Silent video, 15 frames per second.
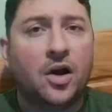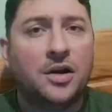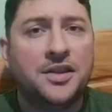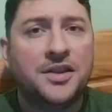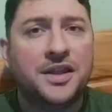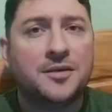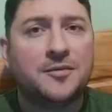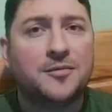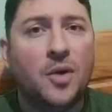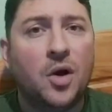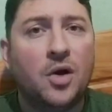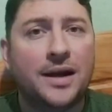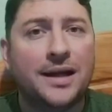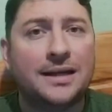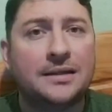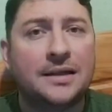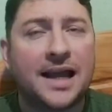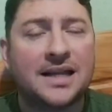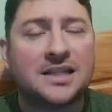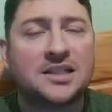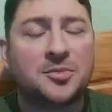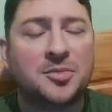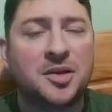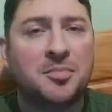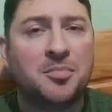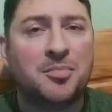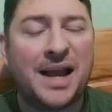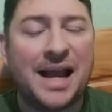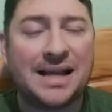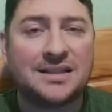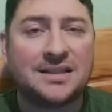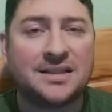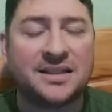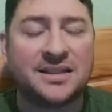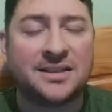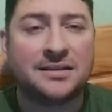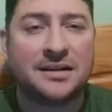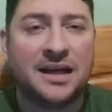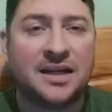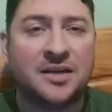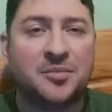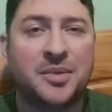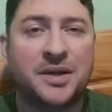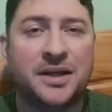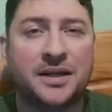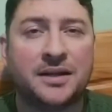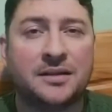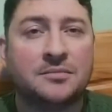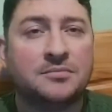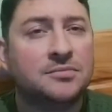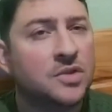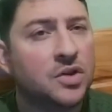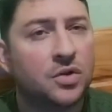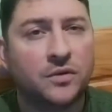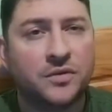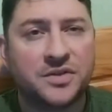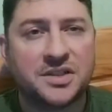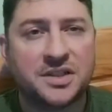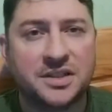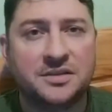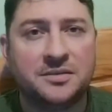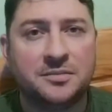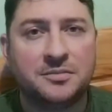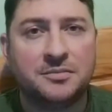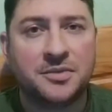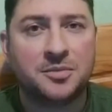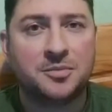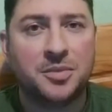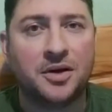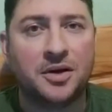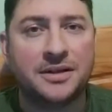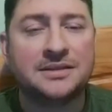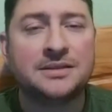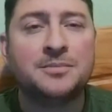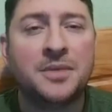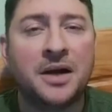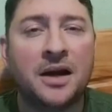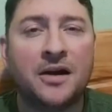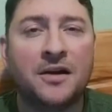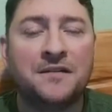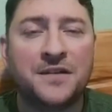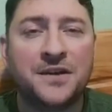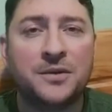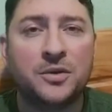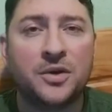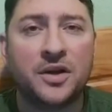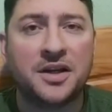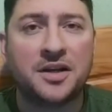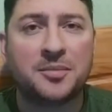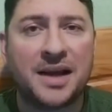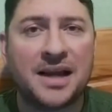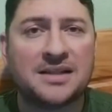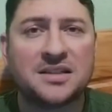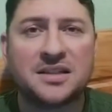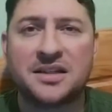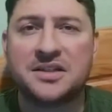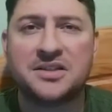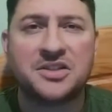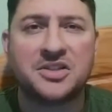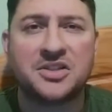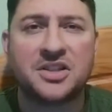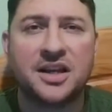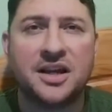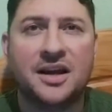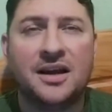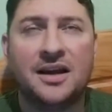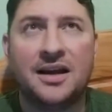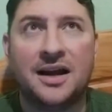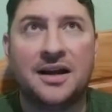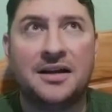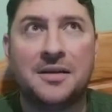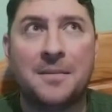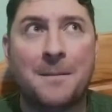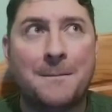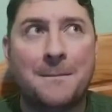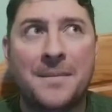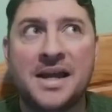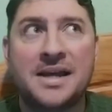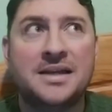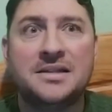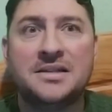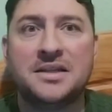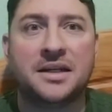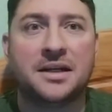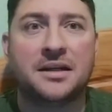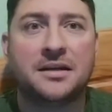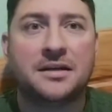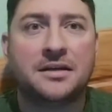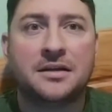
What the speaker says: I think mine has to be pasta and beer. Not obviously combined, but I feel like pasta is just an amazing...